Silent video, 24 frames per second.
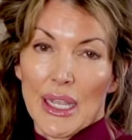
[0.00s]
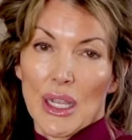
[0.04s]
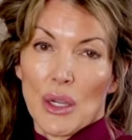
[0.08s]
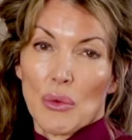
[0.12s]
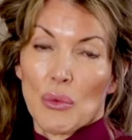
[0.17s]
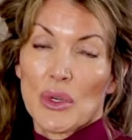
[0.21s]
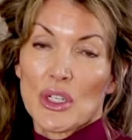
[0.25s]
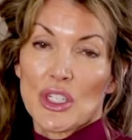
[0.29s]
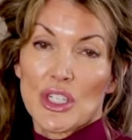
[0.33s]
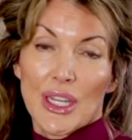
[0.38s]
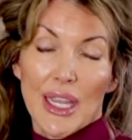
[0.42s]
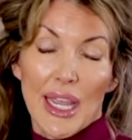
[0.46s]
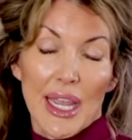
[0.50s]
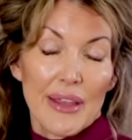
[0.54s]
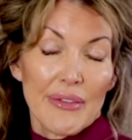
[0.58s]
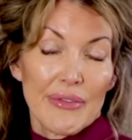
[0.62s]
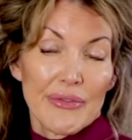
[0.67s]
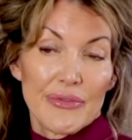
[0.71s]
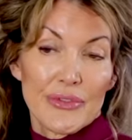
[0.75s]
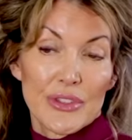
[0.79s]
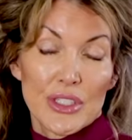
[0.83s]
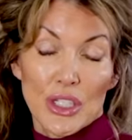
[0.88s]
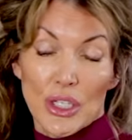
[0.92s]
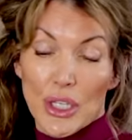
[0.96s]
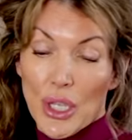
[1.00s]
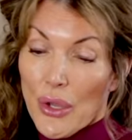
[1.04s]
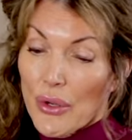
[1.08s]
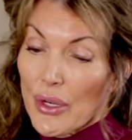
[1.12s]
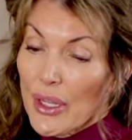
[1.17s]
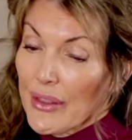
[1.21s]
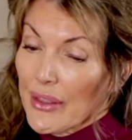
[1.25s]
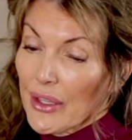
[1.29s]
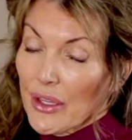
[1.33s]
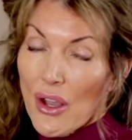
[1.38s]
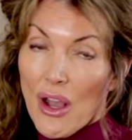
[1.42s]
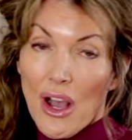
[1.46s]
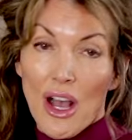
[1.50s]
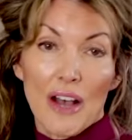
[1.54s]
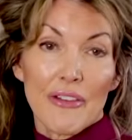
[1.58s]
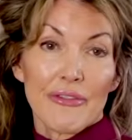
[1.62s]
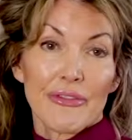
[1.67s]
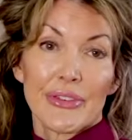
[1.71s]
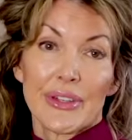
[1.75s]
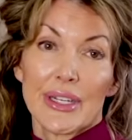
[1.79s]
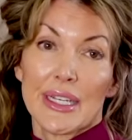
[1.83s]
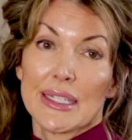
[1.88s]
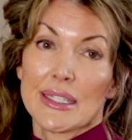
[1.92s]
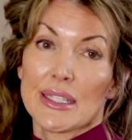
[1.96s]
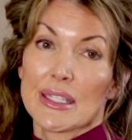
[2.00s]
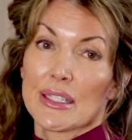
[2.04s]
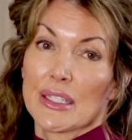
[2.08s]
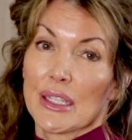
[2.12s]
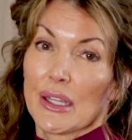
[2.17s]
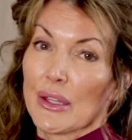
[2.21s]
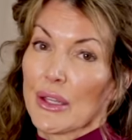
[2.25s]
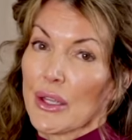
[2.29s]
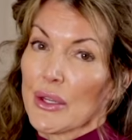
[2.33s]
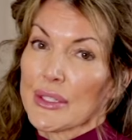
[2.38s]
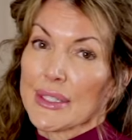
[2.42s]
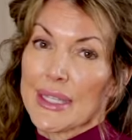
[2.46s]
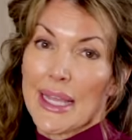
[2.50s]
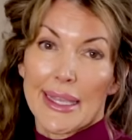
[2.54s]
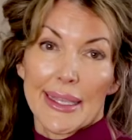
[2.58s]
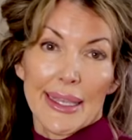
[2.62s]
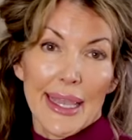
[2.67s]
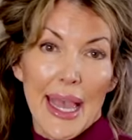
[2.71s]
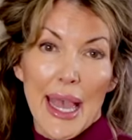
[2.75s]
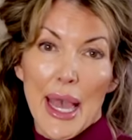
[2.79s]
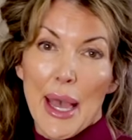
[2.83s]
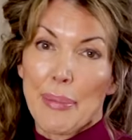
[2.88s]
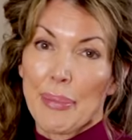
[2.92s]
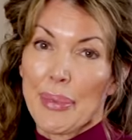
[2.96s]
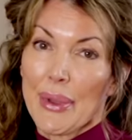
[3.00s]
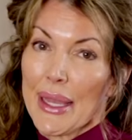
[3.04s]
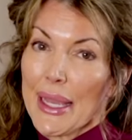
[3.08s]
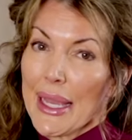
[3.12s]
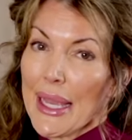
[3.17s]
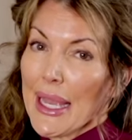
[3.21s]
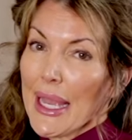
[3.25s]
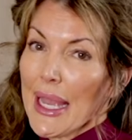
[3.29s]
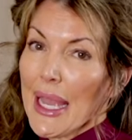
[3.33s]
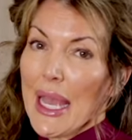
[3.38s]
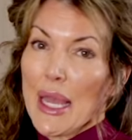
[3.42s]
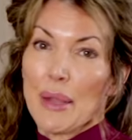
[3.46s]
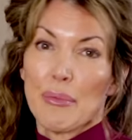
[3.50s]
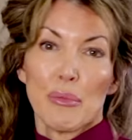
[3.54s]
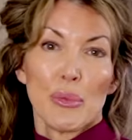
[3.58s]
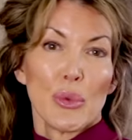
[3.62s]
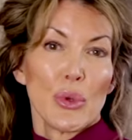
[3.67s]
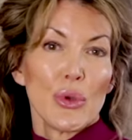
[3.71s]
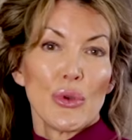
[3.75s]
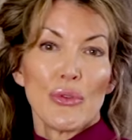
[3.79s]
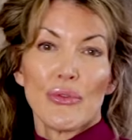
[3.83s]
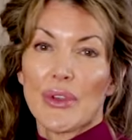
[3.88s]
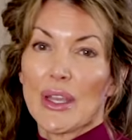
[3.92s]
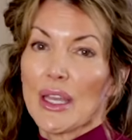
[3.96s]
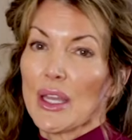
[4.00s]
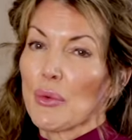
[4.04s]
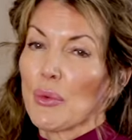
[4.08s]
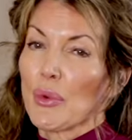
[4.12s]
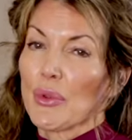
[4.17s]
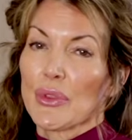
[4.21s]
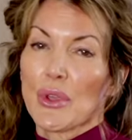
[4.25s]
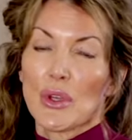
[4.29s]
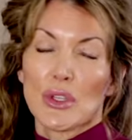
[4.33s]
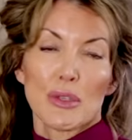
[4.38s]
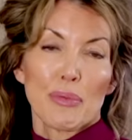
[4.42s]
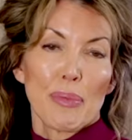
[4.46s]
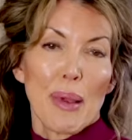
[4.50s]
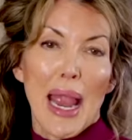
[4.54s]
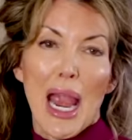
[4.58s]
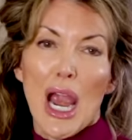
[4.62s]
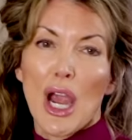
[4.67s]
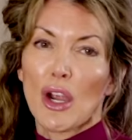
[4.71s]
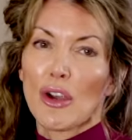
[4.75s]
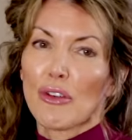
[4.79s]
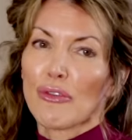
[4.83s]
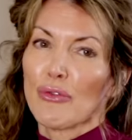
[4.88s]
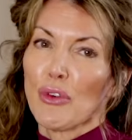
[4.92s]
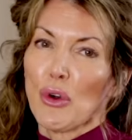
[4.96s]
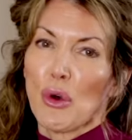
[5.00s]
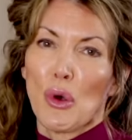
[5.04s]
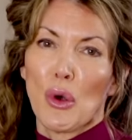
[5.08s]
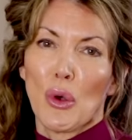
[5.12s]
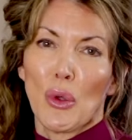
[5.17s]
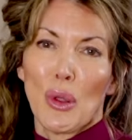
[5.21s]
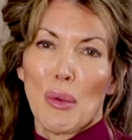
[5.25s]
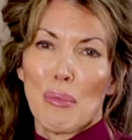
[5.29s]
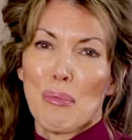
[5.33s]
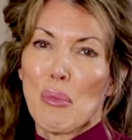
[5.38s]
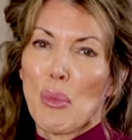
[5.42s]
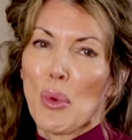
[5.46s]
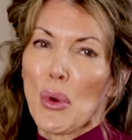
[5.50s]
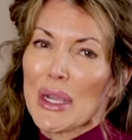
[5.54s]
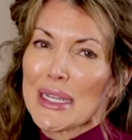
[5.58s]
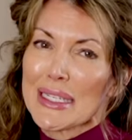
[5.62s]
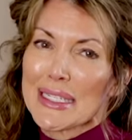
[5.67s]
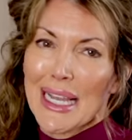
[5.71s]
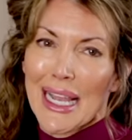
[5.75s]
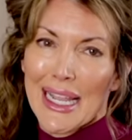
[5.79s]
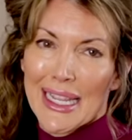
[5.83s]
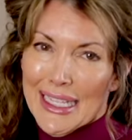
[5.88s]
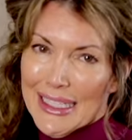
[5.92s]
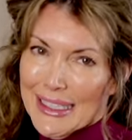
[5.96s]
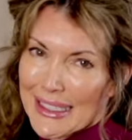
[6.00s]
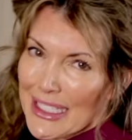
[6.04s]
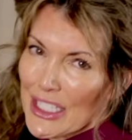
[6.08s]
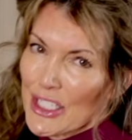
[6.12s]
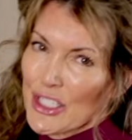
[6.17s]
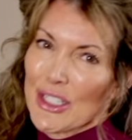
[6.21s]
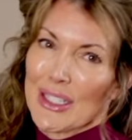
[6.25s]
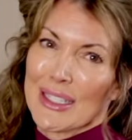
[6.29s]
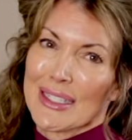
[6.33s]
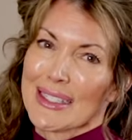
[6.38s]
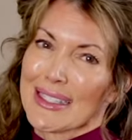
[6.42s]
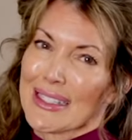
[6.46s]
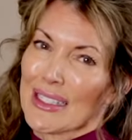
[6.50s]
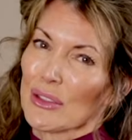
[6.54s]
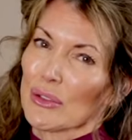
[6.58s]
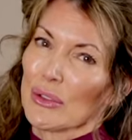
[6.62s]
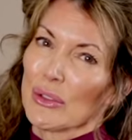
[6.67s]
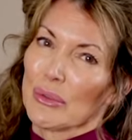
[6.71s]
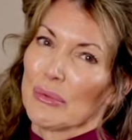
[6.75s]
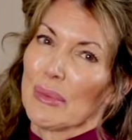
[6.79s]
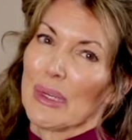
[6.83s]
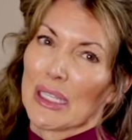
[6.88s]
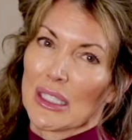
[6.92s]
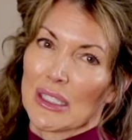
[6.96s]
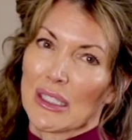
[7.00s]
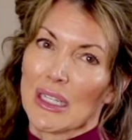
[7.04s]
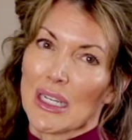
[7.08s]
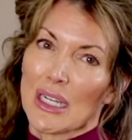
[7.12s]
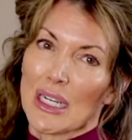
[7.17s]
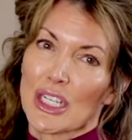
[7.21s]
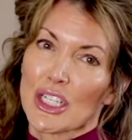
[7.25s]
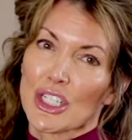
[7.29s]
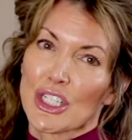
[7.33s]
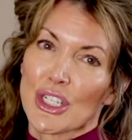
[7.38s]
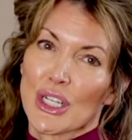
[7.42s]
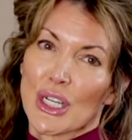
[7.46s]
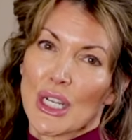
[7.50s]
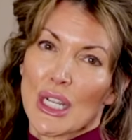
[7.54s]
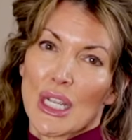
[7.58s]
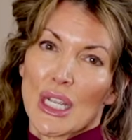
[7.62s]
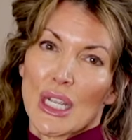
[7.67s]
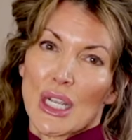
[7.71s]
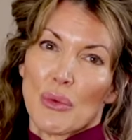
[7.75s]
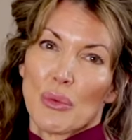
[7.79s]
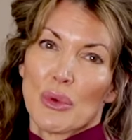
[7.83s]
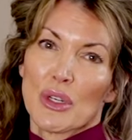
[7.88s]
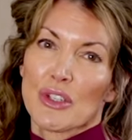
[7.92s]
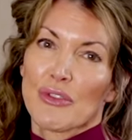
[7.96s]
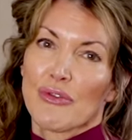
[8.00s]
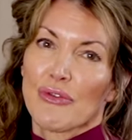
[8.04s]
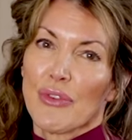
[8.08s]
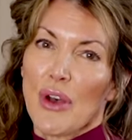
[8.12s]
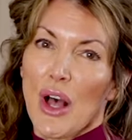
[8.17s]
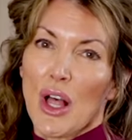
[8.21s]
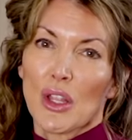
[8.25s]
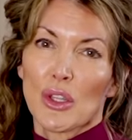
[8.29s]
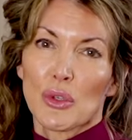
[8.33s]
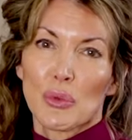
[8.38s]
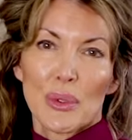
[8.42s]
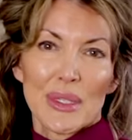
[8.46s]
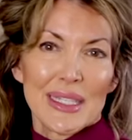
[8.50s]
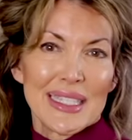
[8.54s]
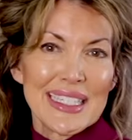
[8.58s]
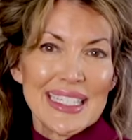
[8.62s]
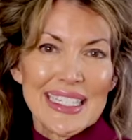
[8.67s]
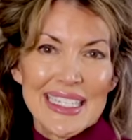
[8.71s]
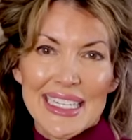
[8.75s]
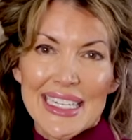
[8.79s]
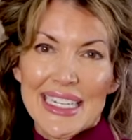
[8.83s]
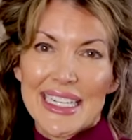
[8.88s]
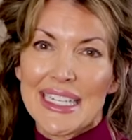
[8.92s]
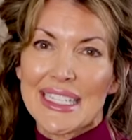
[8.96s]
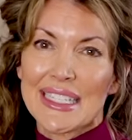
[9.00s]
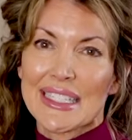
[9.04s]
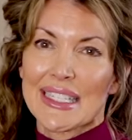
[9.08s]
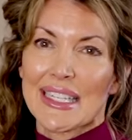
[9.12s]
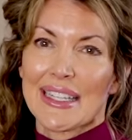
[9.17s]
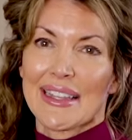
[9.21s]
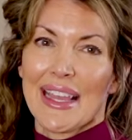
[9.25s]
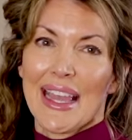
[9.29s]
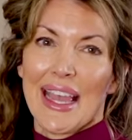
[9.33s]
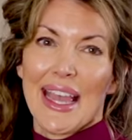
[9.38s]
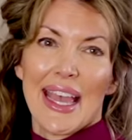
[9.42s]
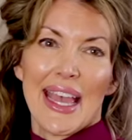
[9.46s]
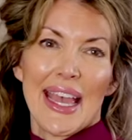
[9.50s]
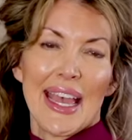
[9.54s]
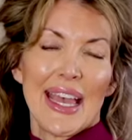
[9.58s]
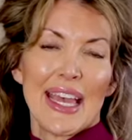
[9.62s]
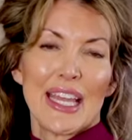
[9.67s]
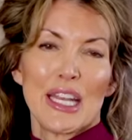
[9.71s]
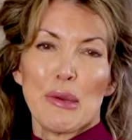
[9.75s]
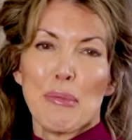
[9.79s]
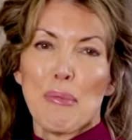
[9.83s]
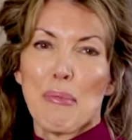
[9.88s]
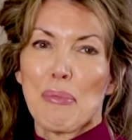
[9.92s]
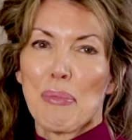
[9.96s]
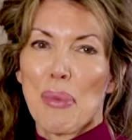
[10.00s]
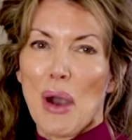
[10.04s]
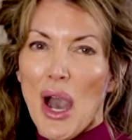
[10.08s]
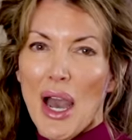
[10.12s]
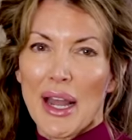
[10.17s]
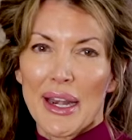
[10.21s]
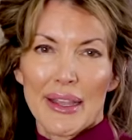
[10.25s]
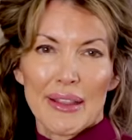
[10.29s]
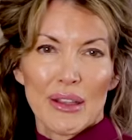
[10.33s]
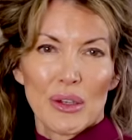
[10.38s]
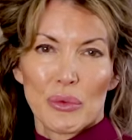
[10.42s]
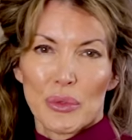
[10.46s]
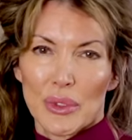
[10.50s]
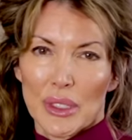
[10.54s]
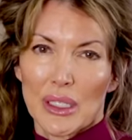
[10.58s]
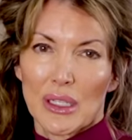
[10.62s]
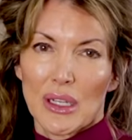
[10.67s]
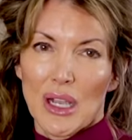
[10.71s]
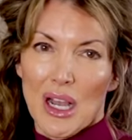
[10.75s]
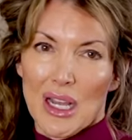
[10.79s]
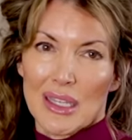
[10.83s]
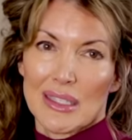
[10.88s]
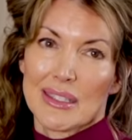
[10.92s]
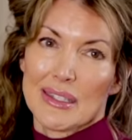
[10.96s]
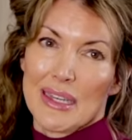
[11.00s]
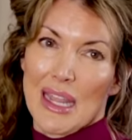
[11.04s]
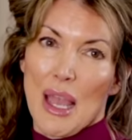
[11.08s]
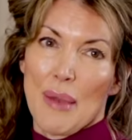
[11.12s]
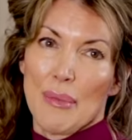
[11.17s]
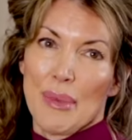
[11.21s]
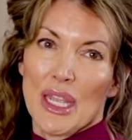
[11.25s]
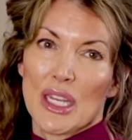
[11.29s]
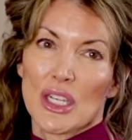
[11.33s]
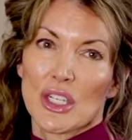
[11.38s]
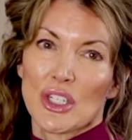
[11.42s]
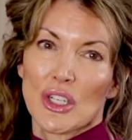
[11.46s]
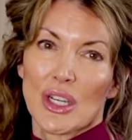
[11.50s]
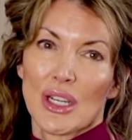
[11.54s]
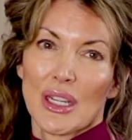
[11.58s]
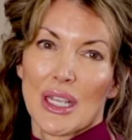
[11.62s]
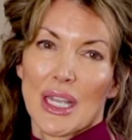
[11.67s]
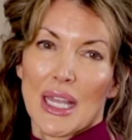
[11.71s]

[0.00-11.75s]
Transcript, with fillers: which gave Dakota the confidence to close that gap and move in with those powerful Muay Thai clinches. Oh my gosh, which followed with knees to the head and body that really caused damage.